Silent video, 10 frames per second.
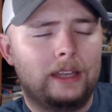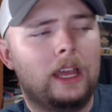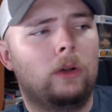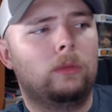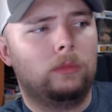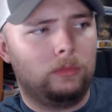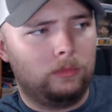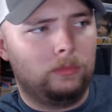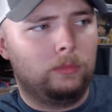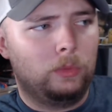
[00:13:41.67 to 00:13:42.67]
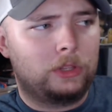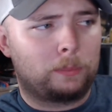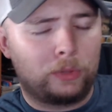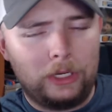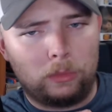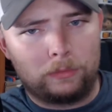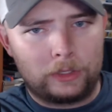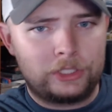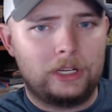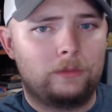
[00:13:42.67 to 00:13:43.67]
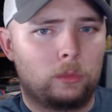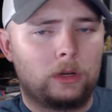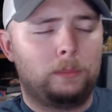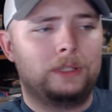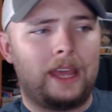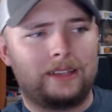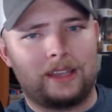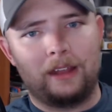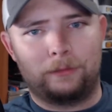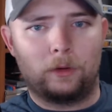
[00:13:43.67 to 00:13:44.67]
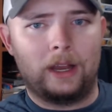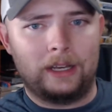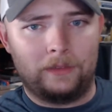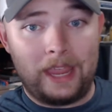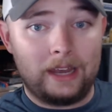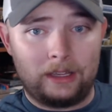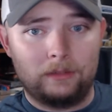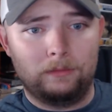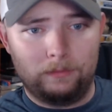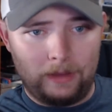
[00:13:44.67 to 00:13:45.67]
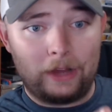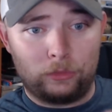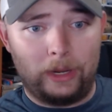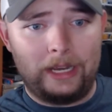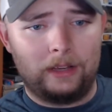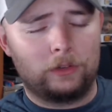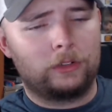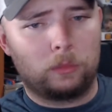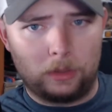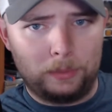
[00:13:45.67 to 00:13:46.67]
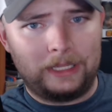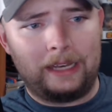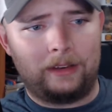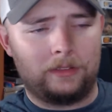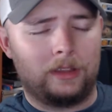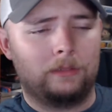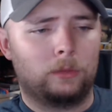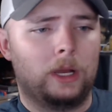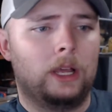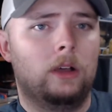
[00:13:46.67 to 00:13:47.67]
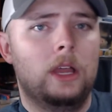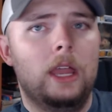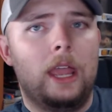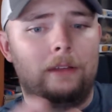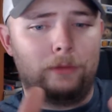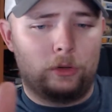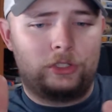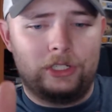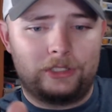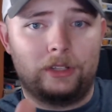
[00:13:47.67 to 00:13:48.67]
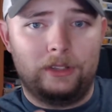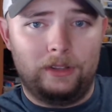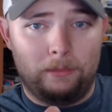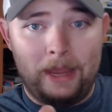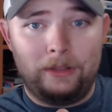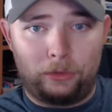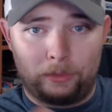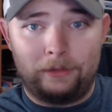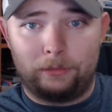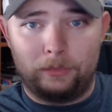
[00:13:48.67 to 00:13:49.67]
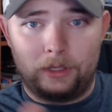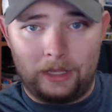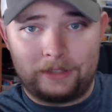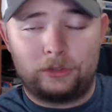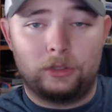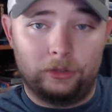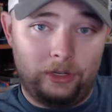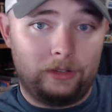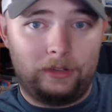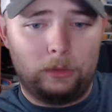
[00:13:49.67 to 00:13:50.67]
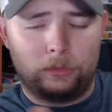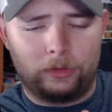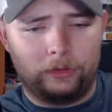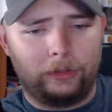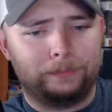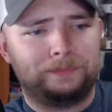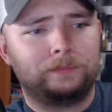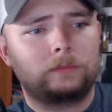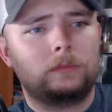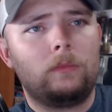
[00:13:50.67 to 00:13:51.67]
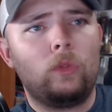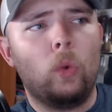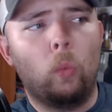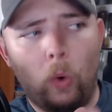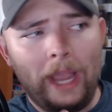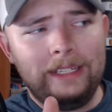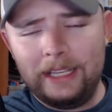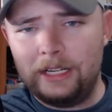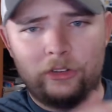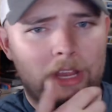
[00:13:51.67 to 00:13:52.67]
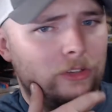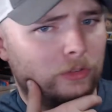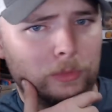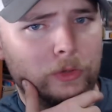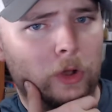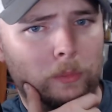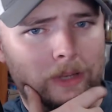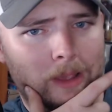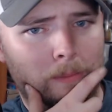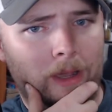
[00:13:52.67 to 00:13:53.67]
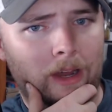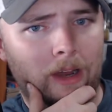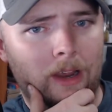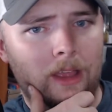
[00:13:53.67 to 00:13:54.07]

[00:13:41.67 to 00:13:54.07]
Now, with the prequel version of it, we're going to put that aside for right now. The actual Anakin version, we're going to put that to the side for right now and focus just on the main three from the classic trilogy and the sequel trilogy. Why did it change from A New Hope to Empire?